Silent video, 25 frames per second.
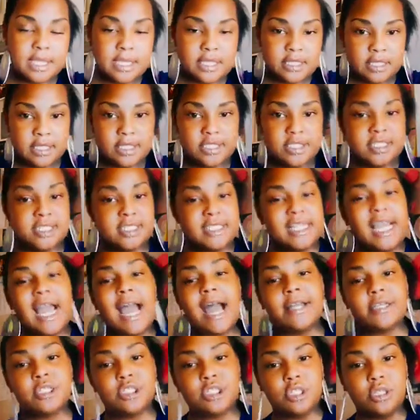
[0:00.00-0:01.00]
They're
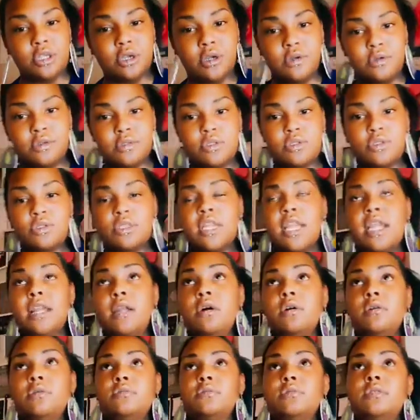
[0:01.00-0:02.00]
detached though, so they
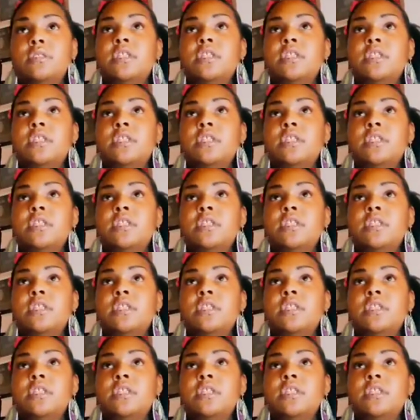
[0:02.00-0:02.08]
don't